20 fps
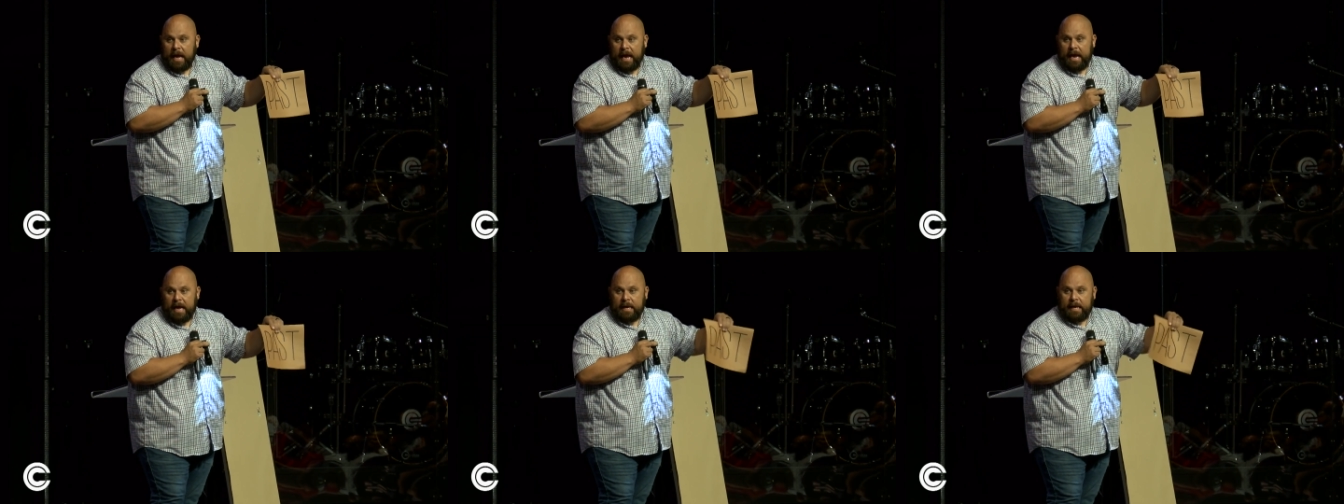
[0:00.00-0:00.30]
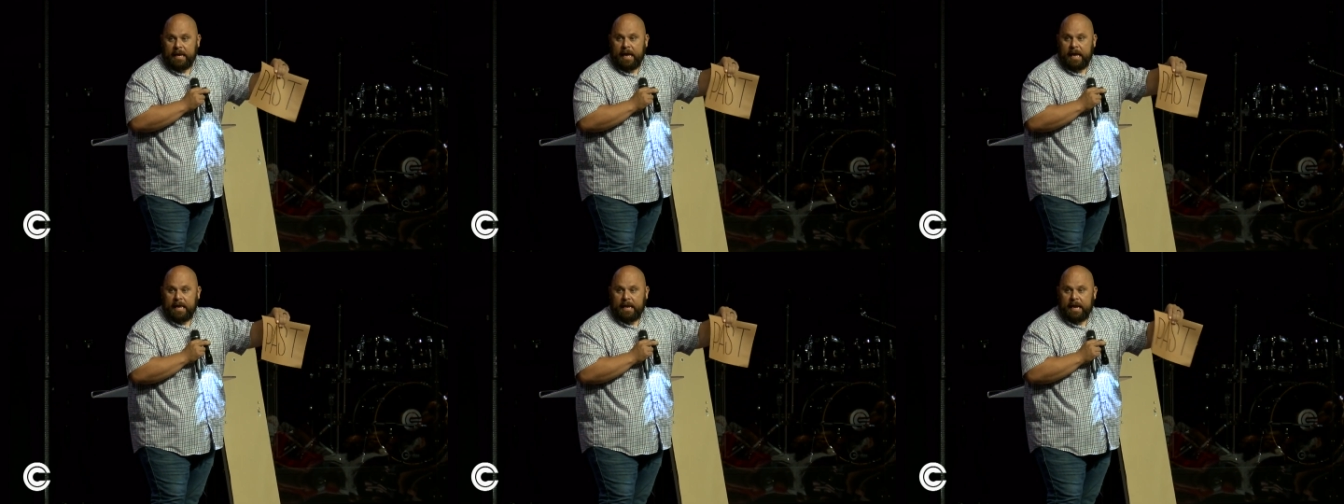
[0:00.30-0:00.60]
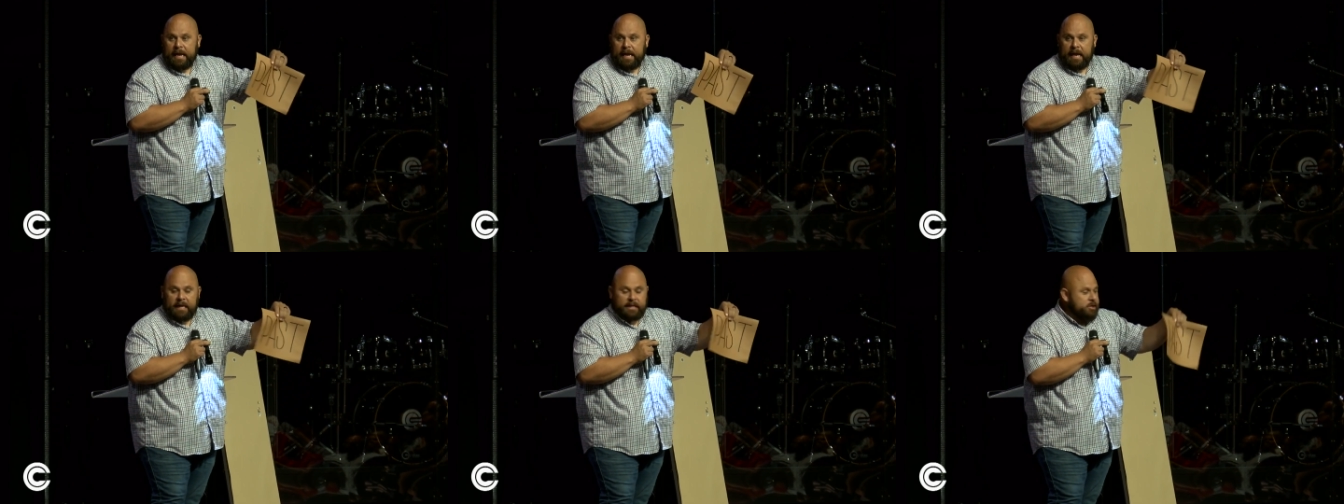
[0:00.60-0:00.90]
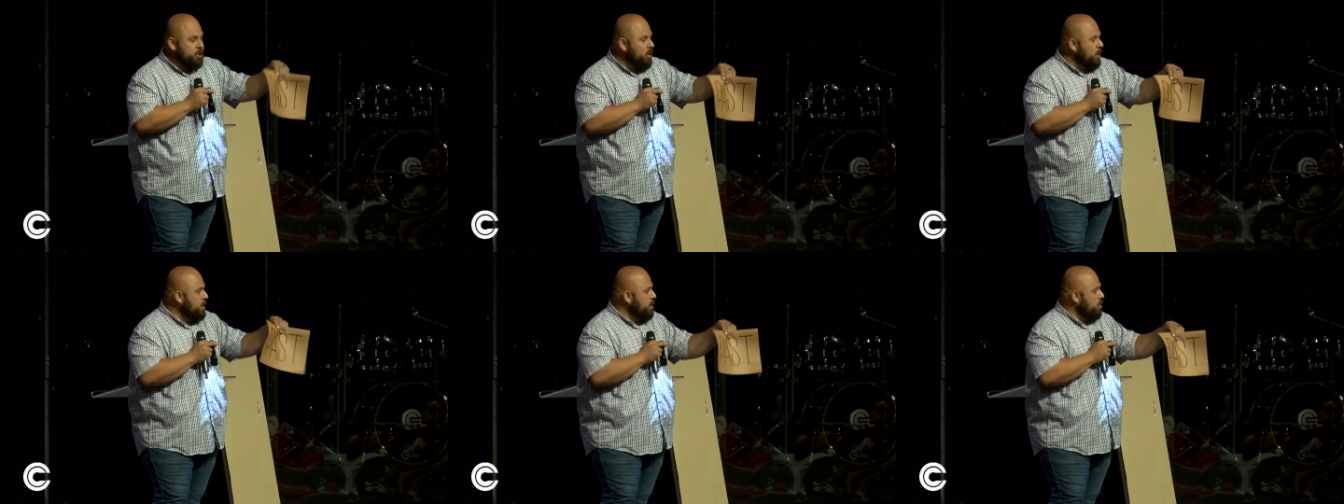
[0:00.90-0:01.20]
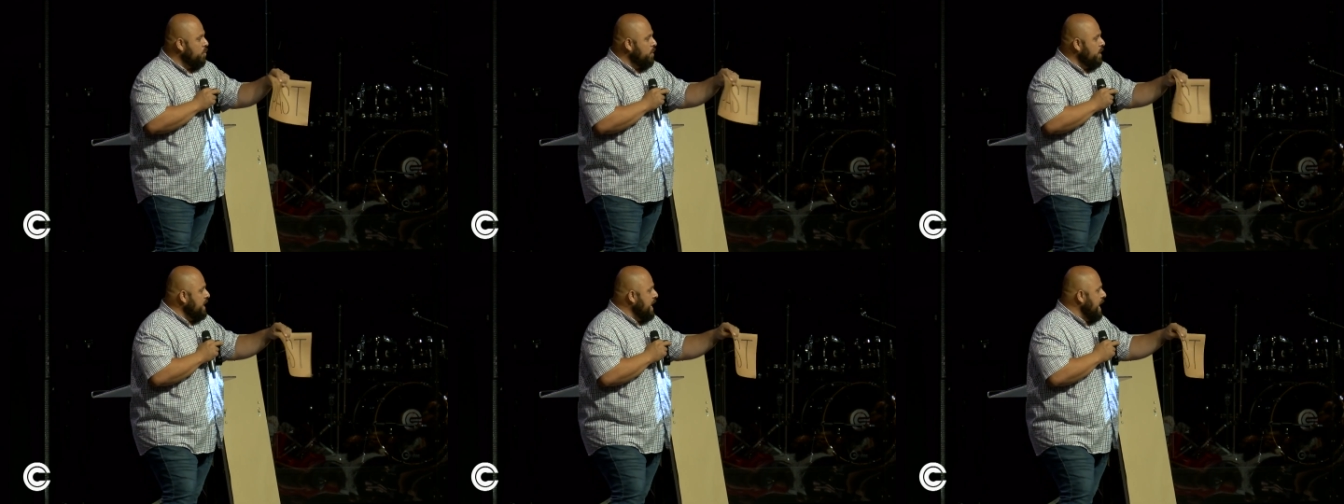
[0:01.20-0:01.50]
And, and, and I started
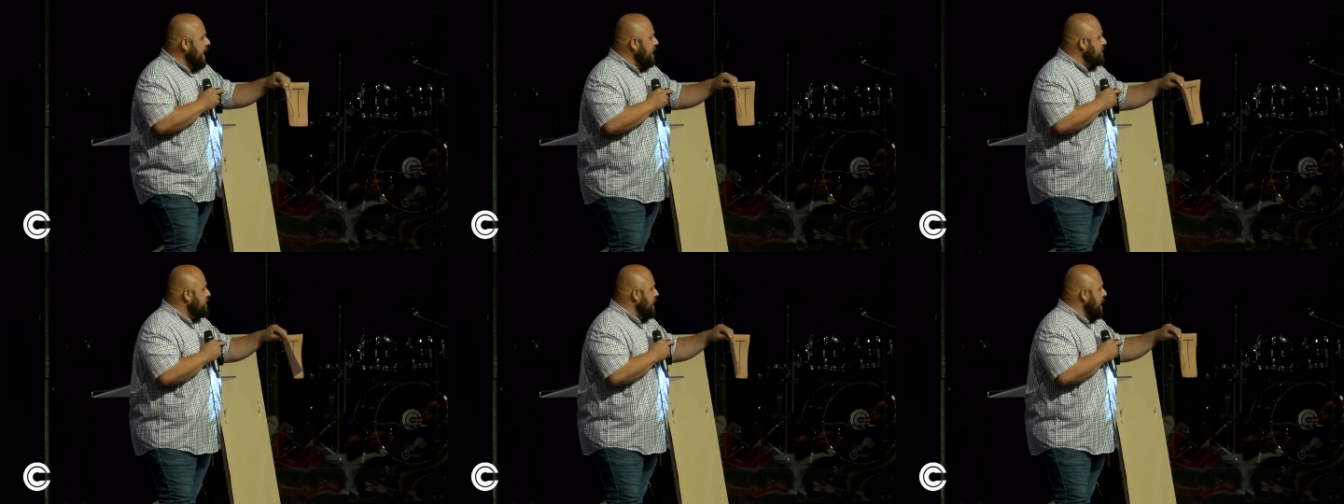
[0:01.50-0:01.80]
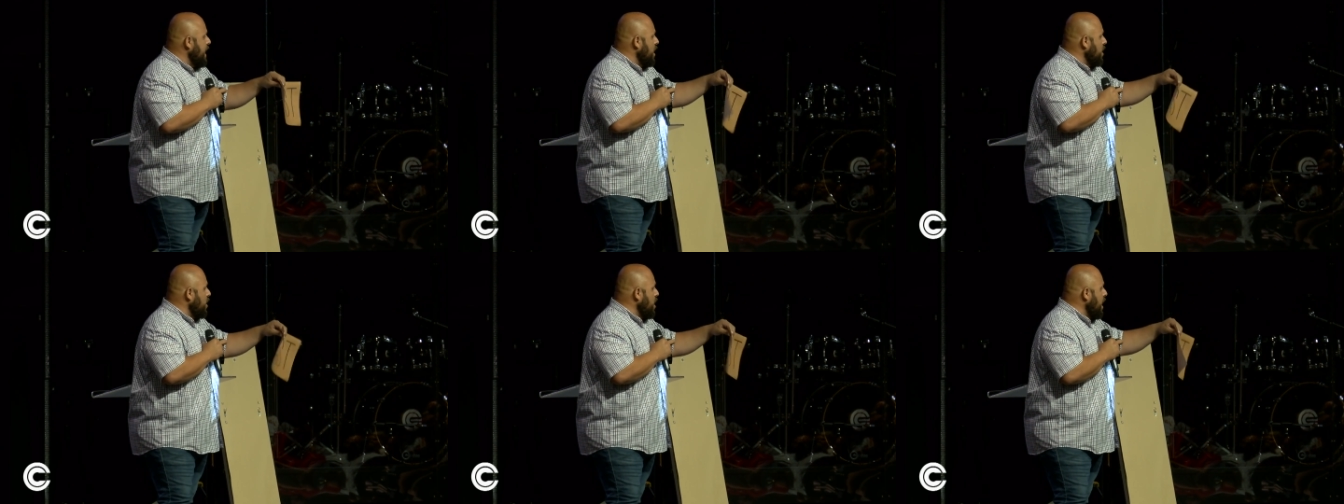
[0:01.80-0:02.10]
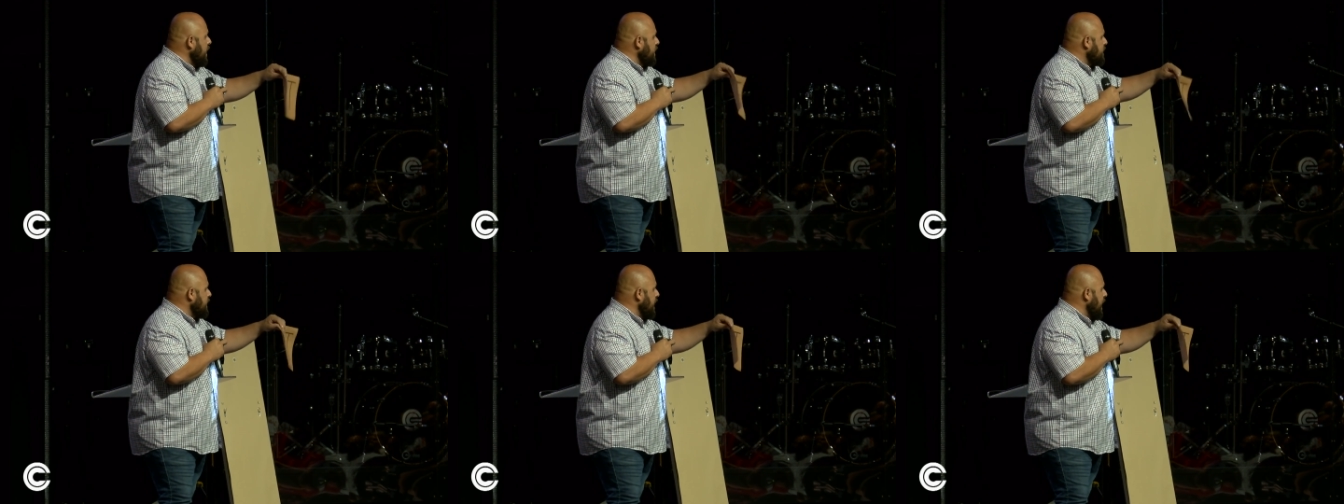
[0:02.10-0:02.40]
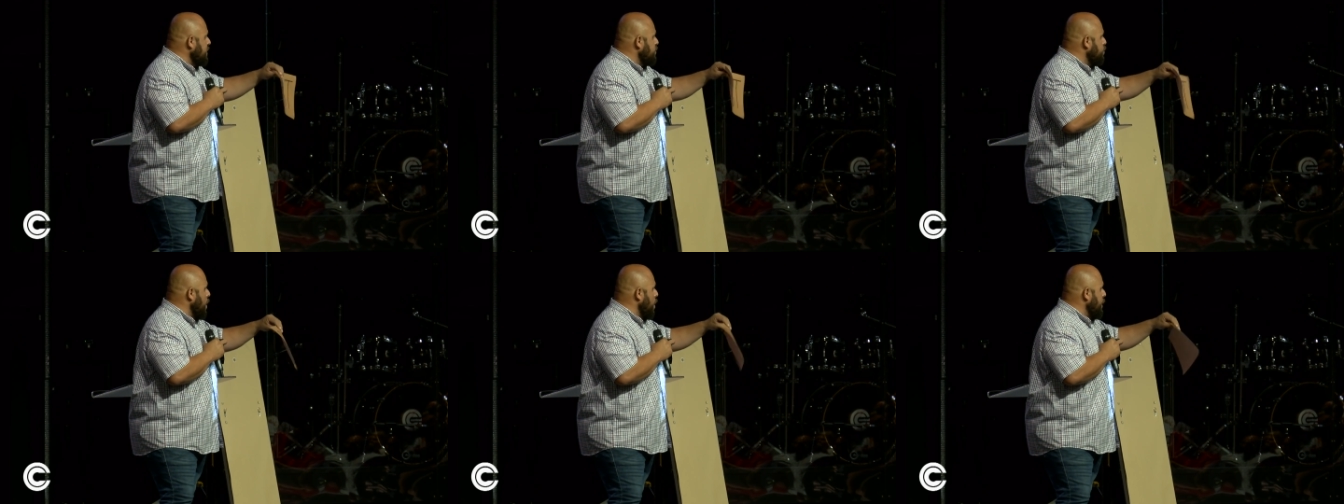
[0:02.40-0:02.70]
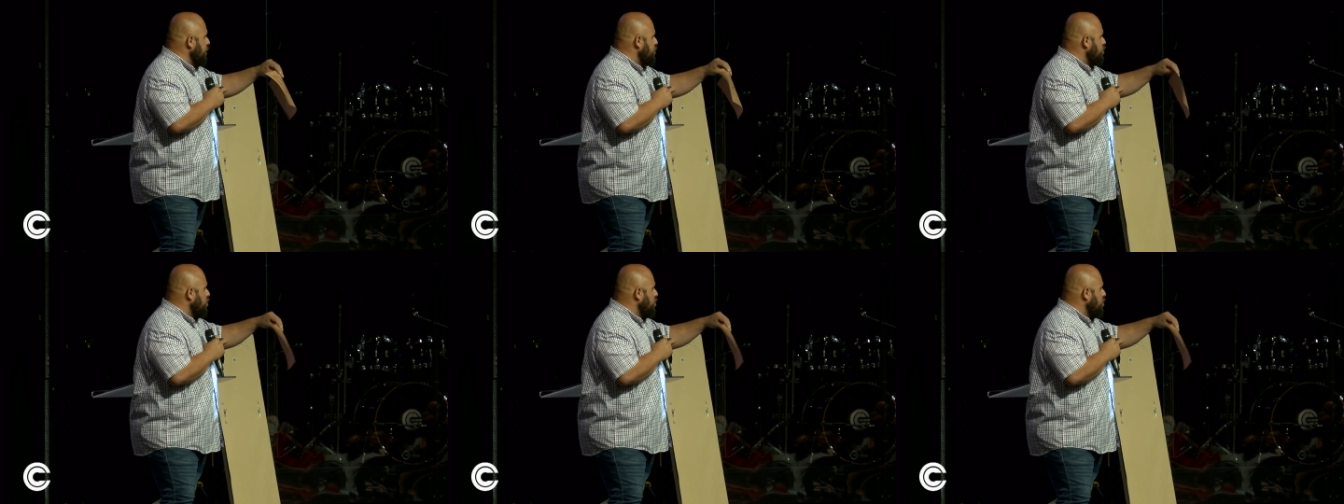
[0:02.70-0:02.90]
to realize that a lot of times what we